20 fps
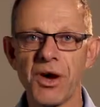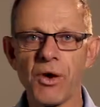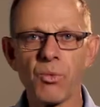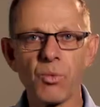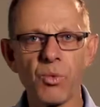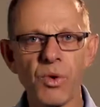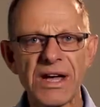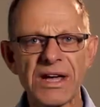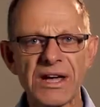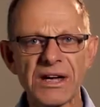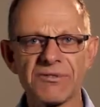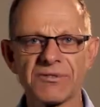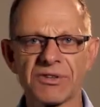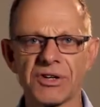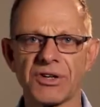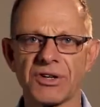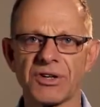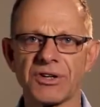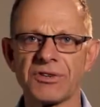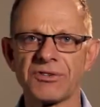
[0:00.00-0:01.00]
We have
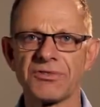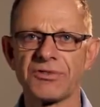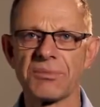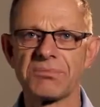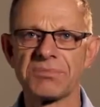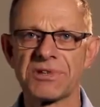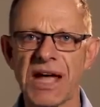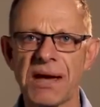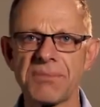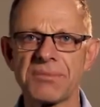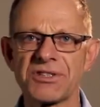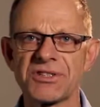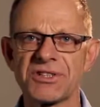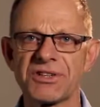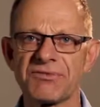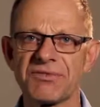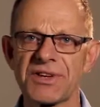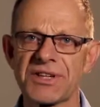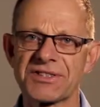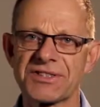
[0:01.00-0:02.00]
learned from damage
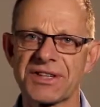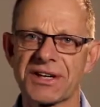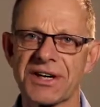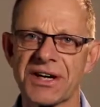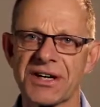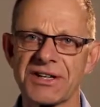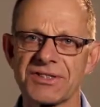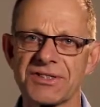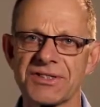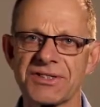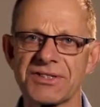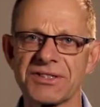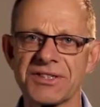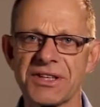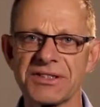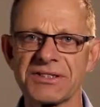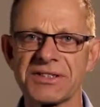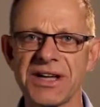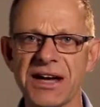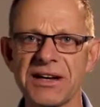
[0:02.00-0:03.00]
investigations
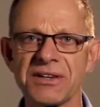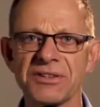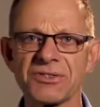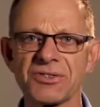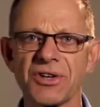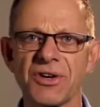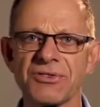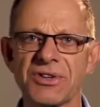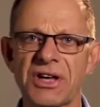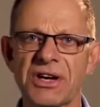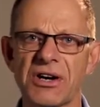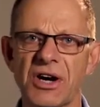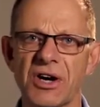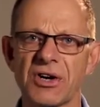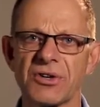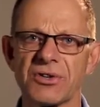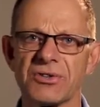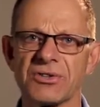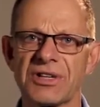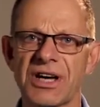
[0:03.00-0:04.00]
that nails on their
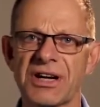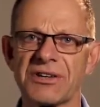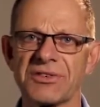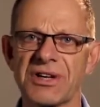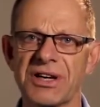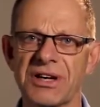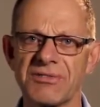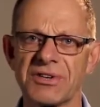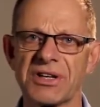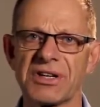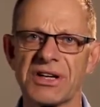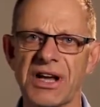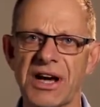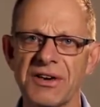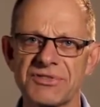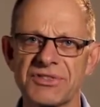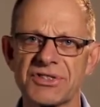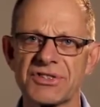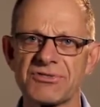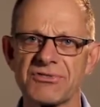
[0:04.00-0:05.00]
own don't have
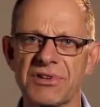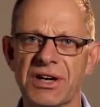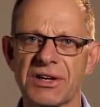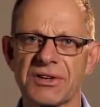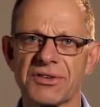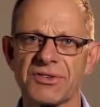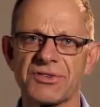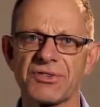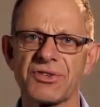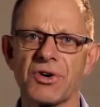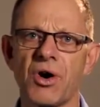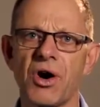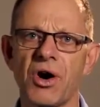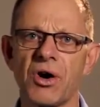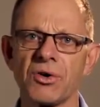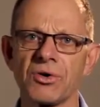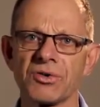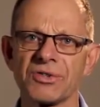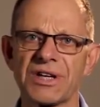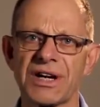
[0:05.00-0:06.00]
enough strength to
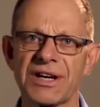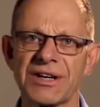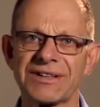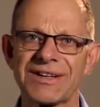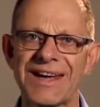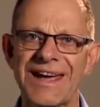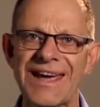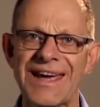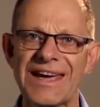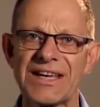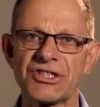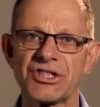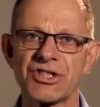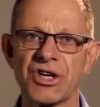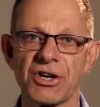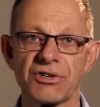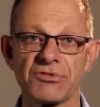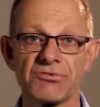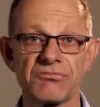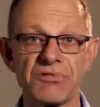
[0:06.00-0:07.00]
hold down edge
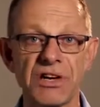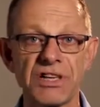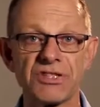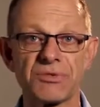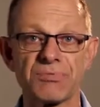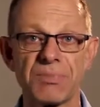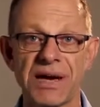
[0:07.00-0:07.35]
and ridge